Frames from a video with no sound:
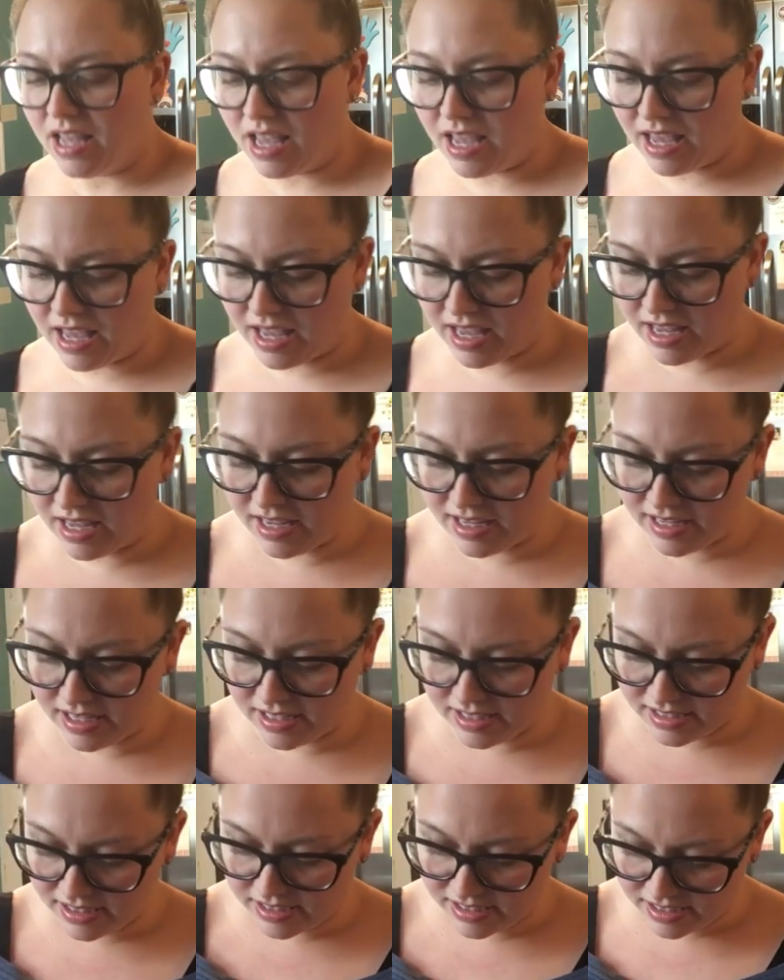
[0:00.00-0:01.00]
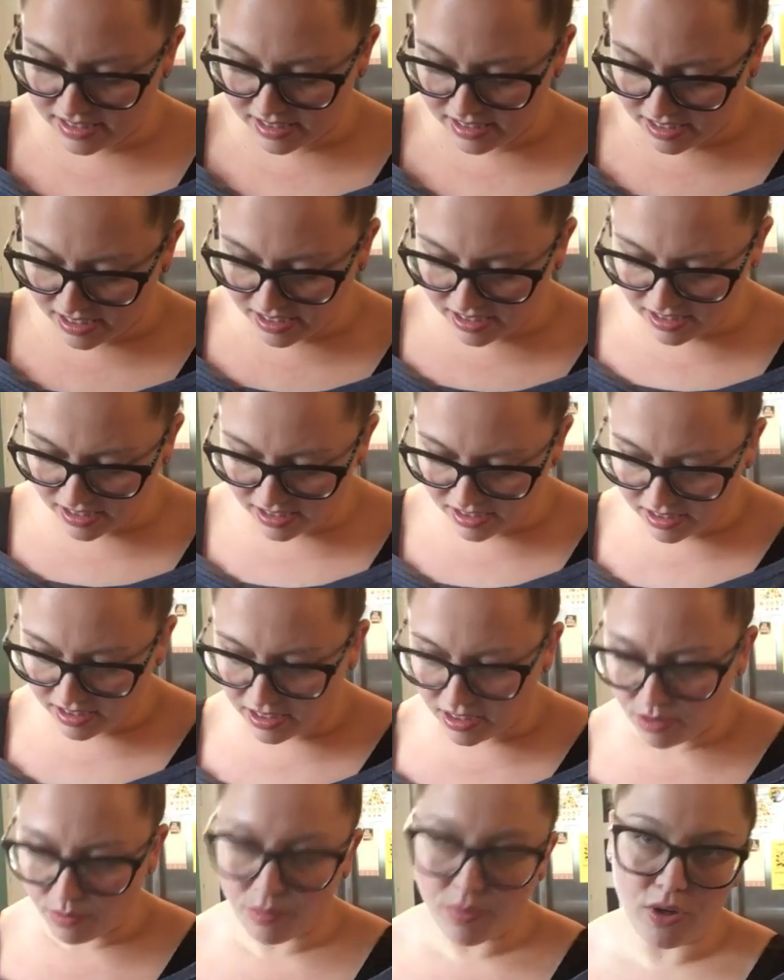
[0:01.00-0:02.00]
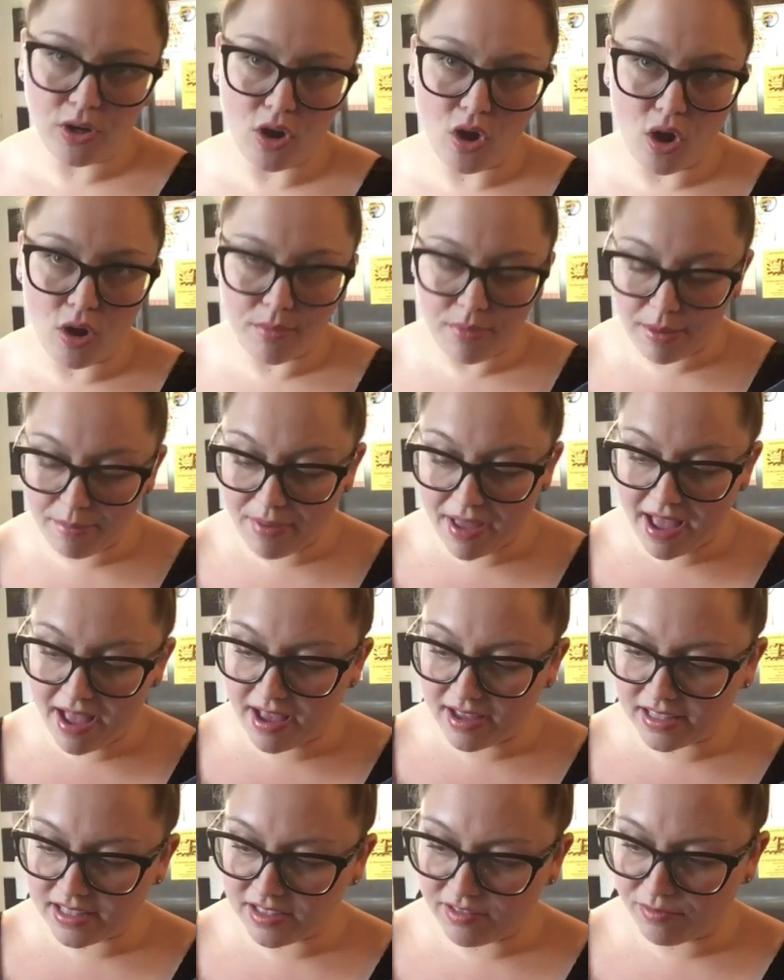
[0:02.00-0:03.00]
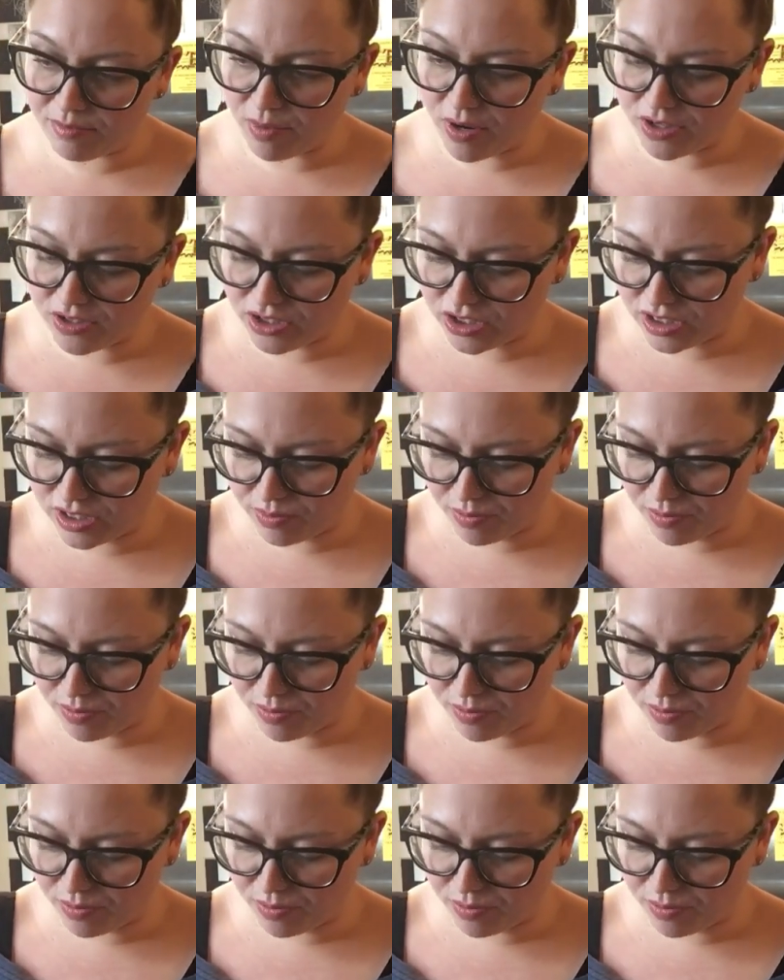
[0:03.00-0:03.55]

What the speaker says: and put all my bags of Brussels